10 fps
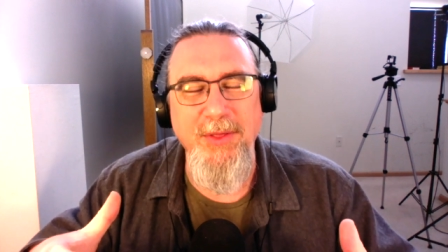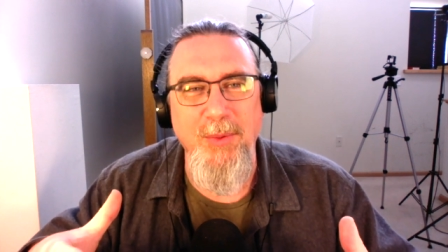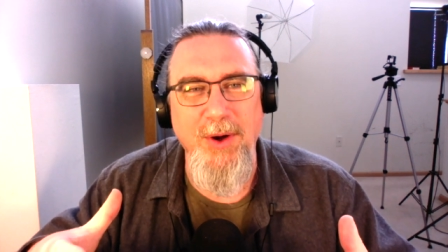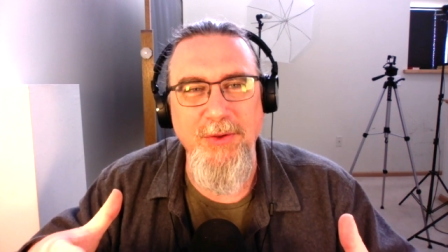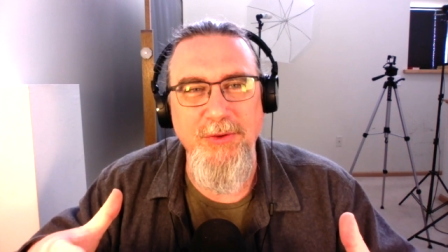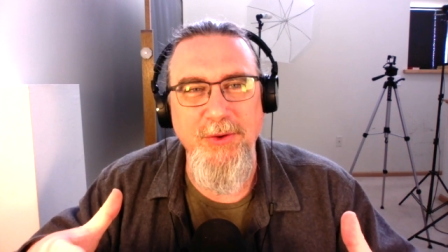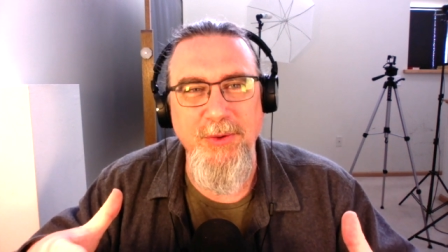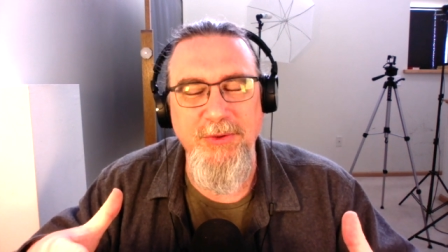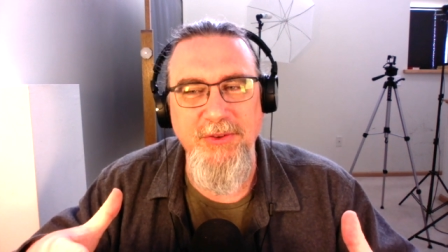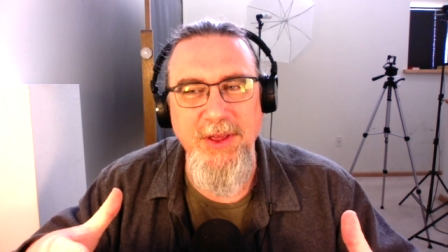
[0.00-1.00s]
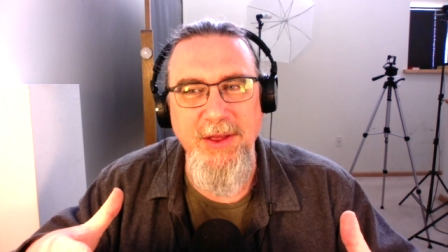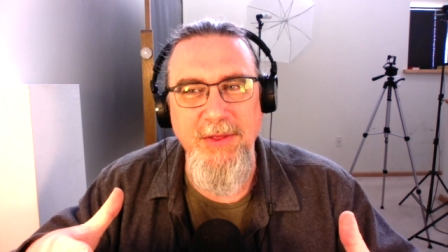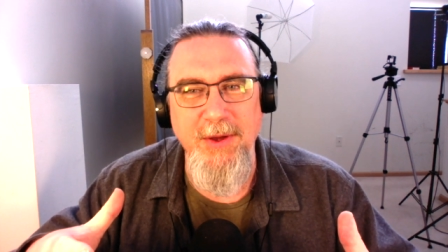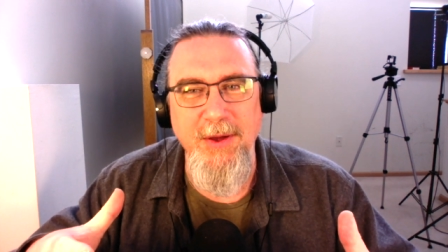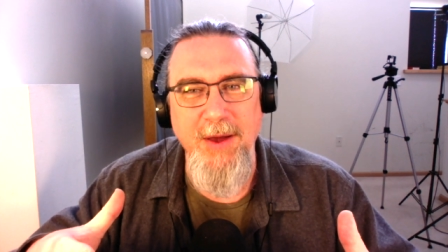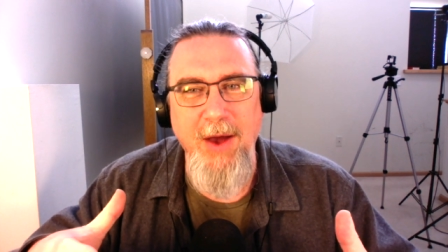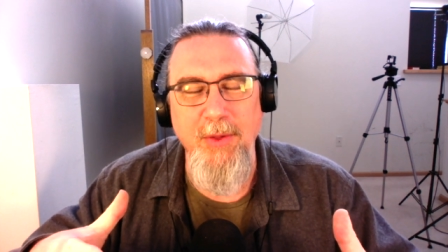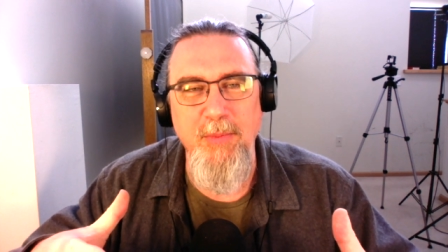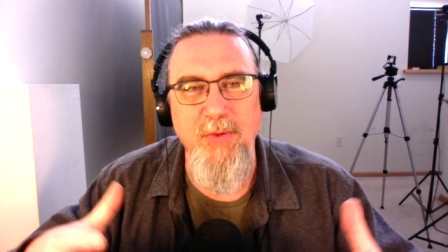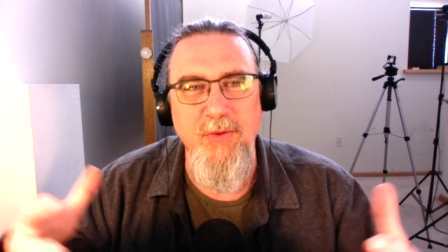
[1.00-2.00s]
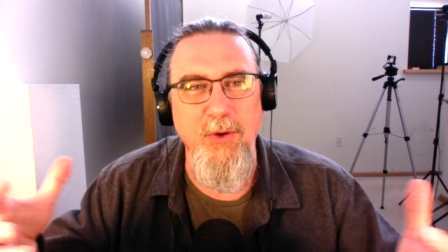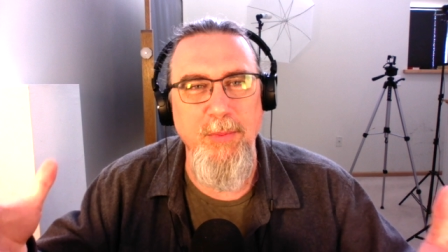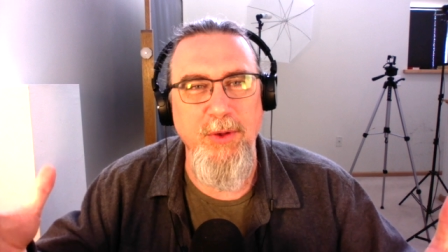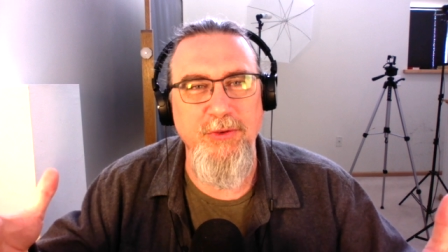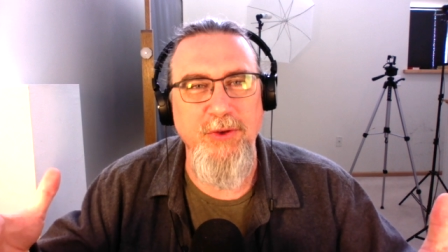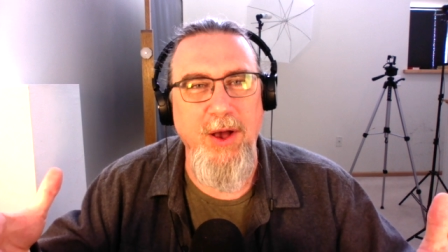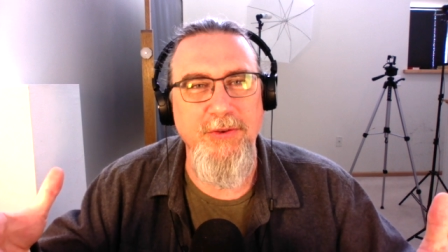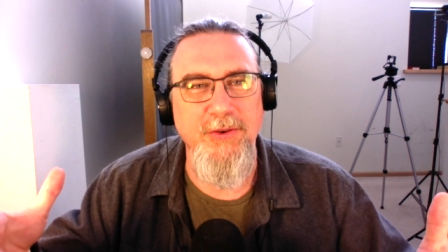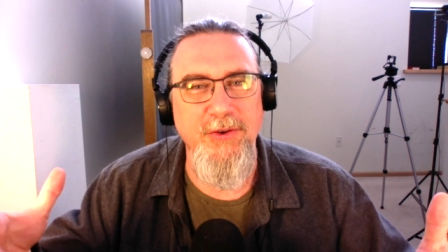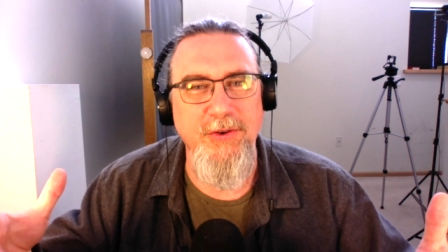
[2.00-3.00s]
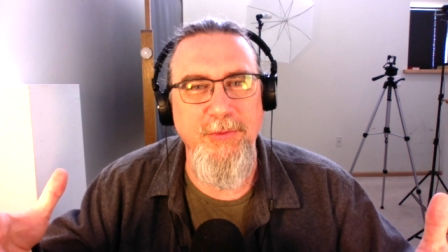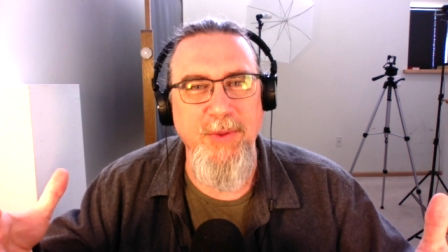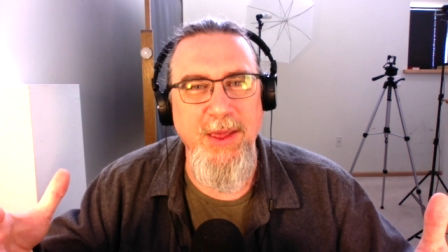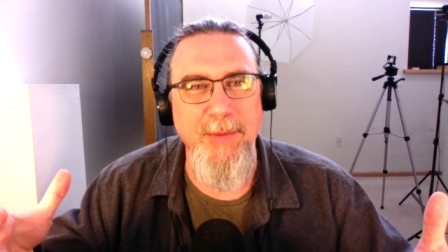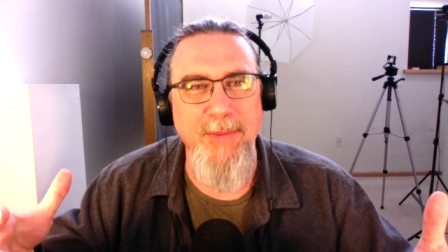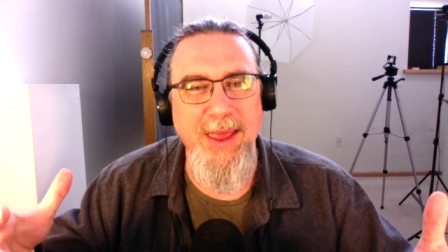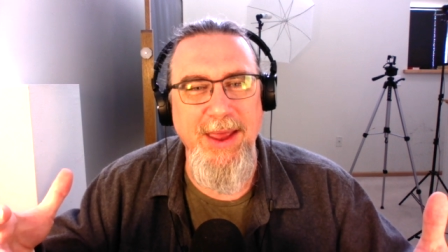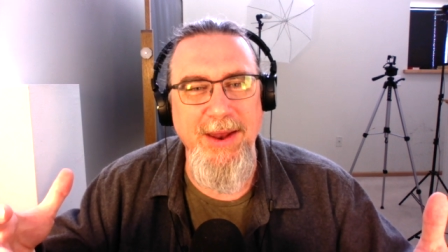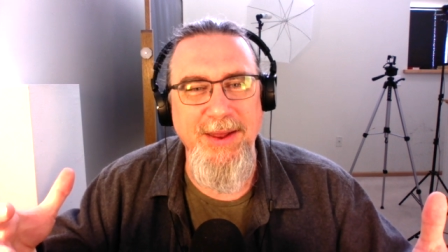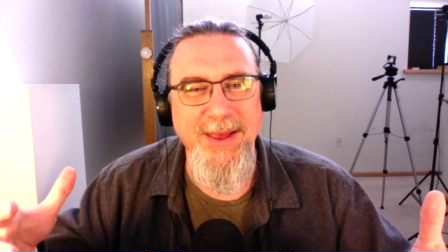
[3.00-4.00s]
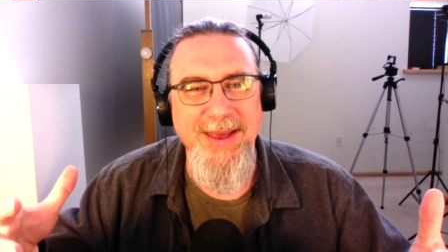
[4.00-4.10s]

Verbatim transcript: the ones who see how the proverbial sausage is being made,